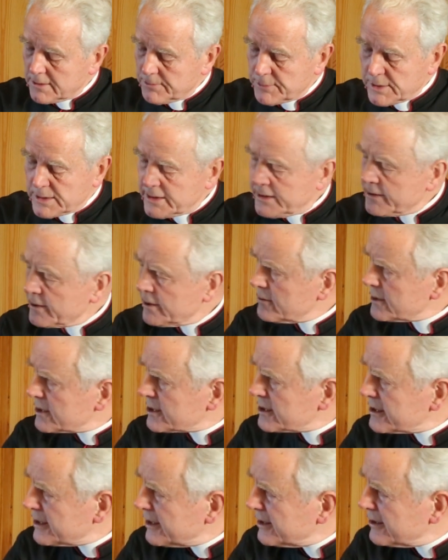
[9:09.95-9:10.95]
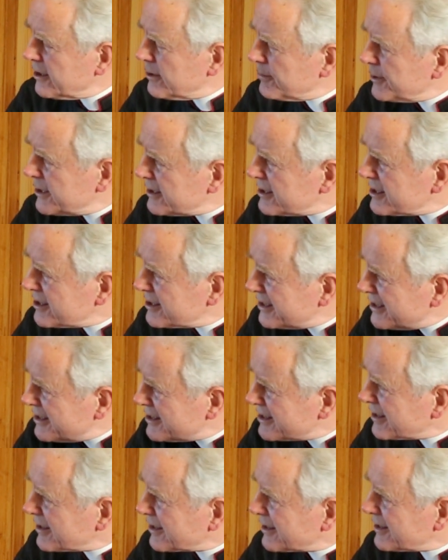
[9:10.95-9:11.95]
But they don't see, nobody
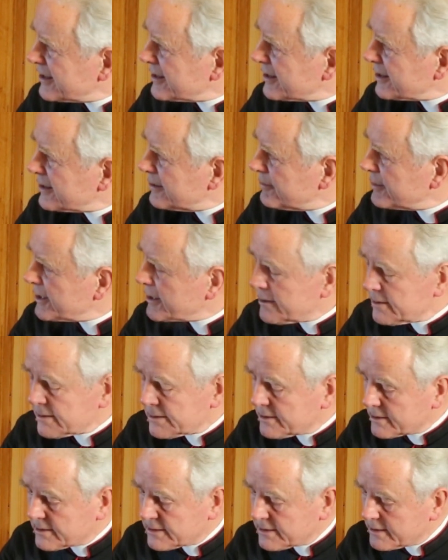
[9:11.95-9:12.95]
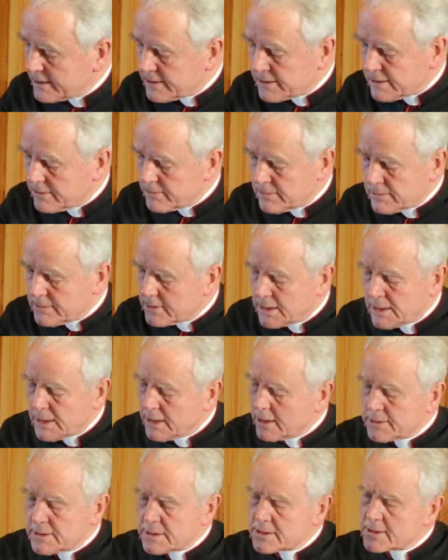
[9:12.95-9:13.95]
sees it clearly because they don't
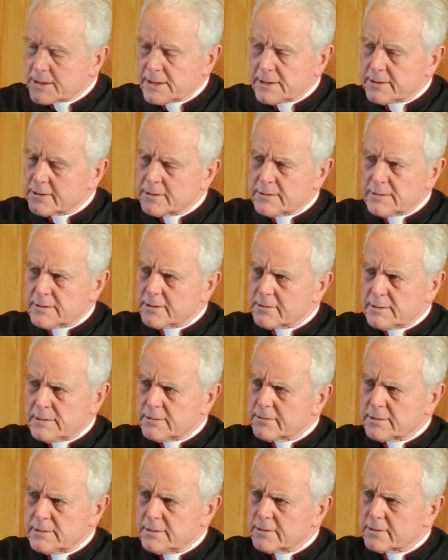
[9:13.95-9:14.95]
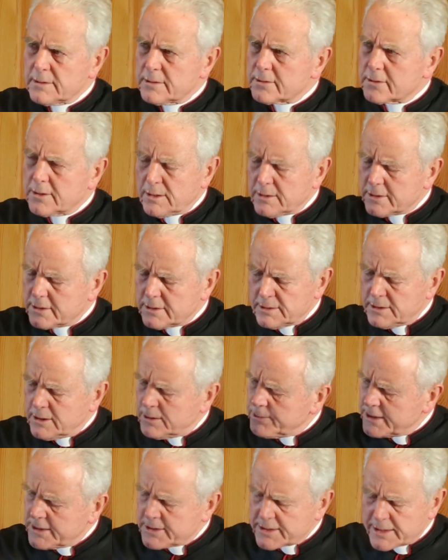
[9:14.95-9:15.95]
understand that God,
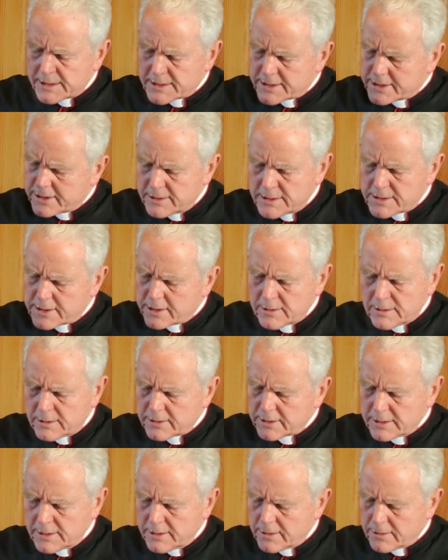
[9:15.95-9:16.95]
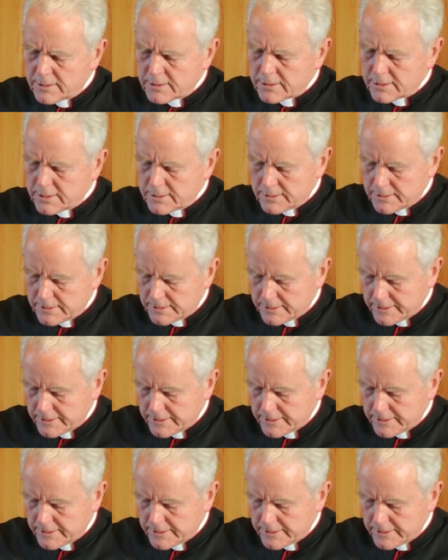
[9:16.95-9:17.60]
nobody takes seriously God any longer.